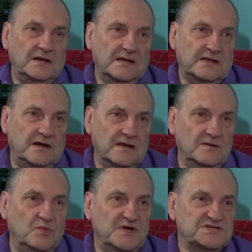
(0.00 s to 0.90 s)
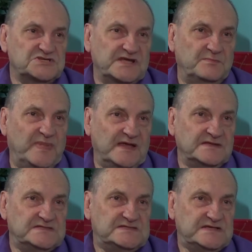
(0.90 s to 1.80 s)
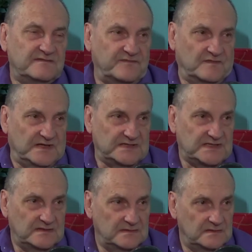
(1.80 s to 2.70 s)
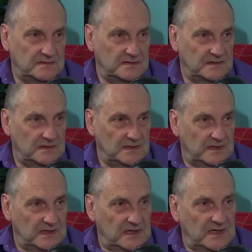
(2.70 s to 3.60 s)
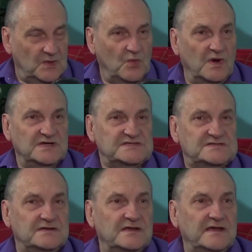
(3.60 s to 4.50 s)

I kind of wish had been different. Yeah. Was